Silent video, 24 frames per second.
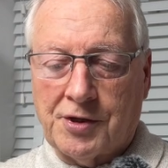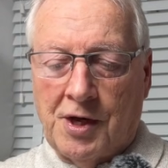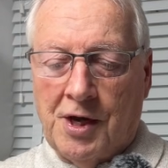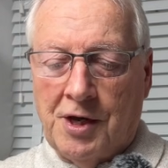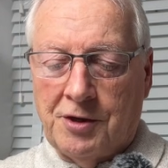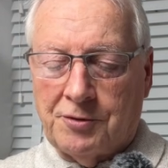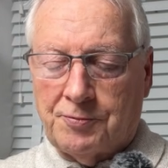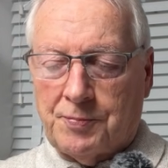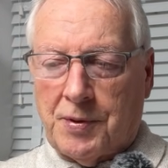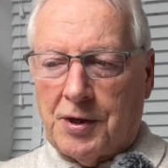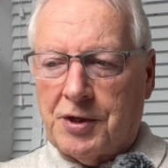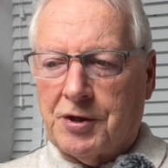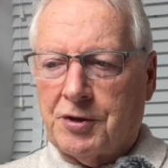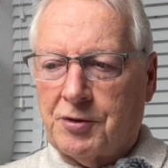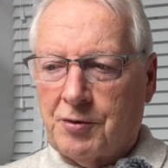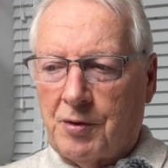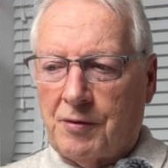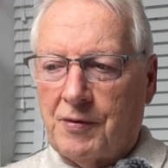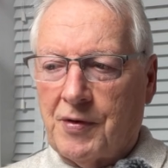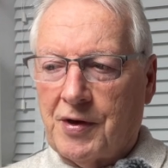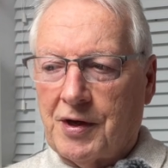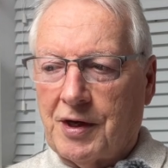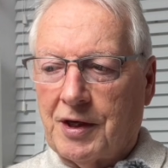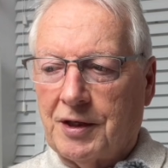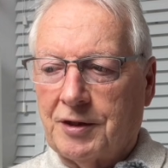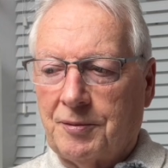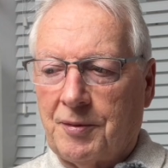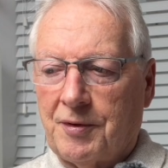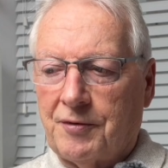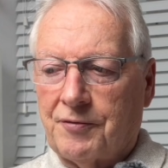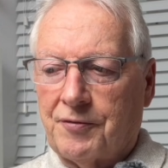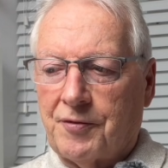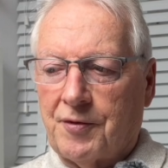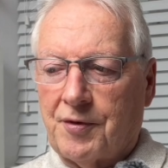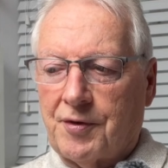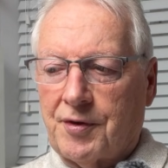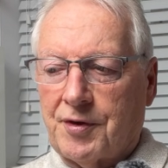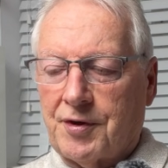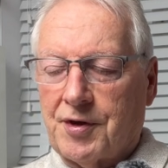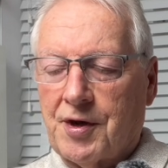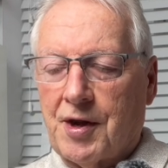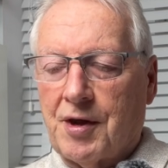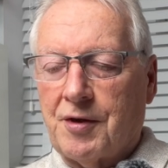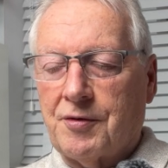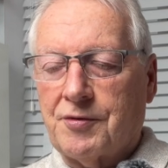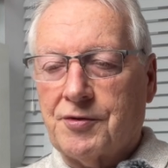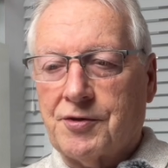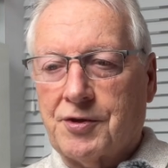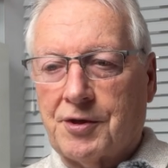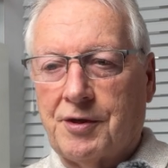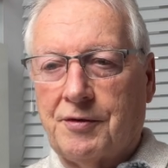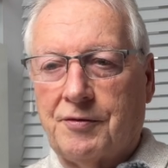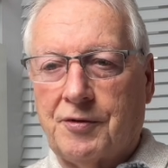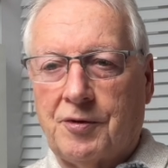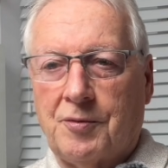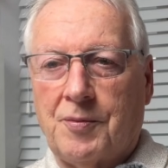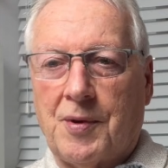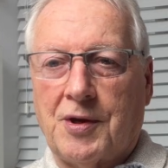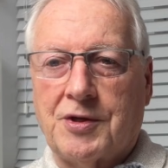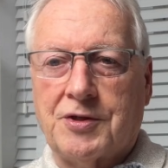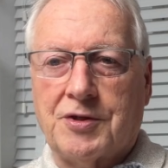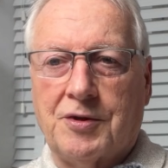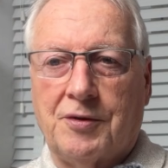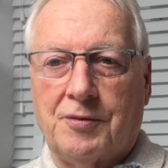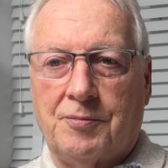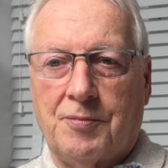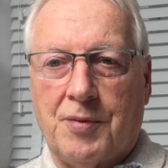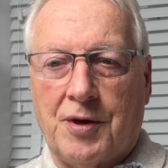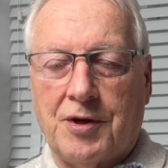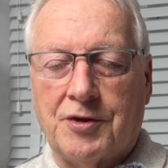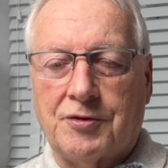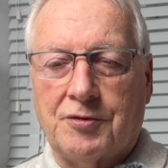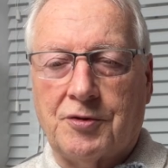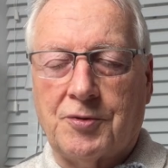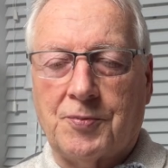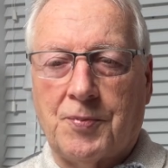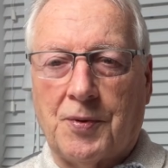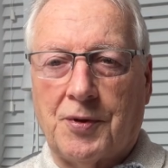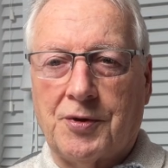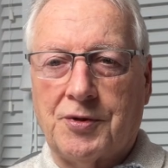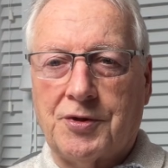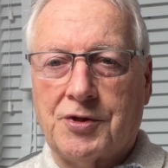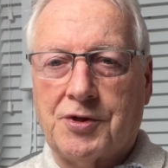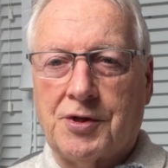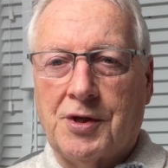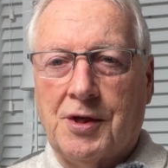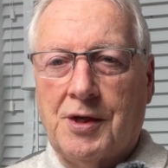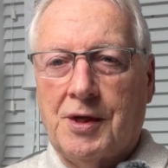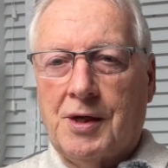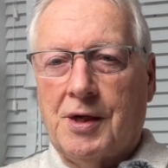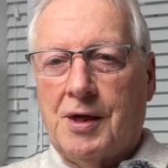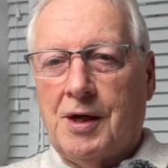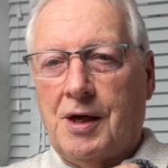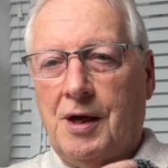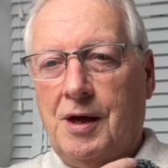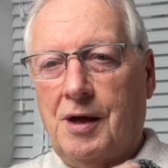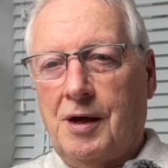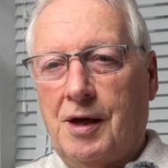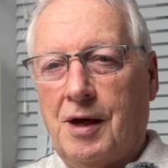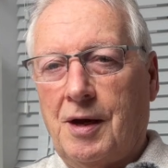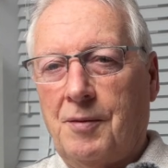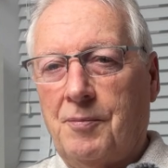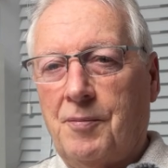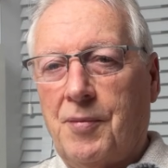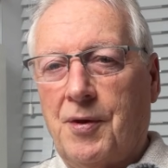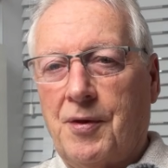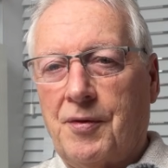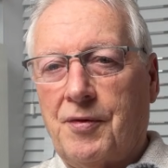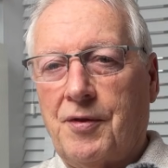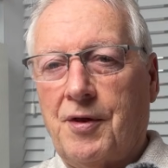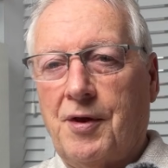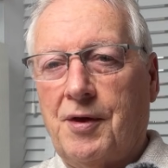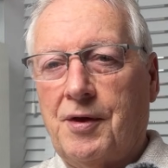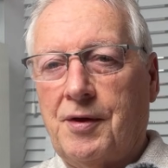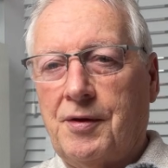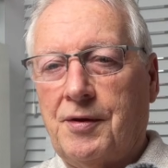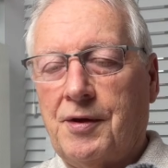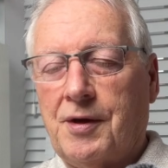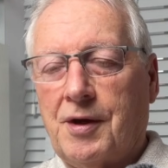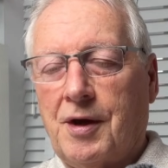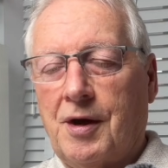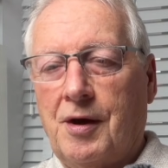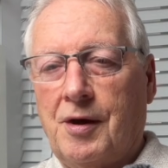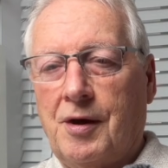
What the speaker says: It's better to have it a little bit further down to give you better bass response, but then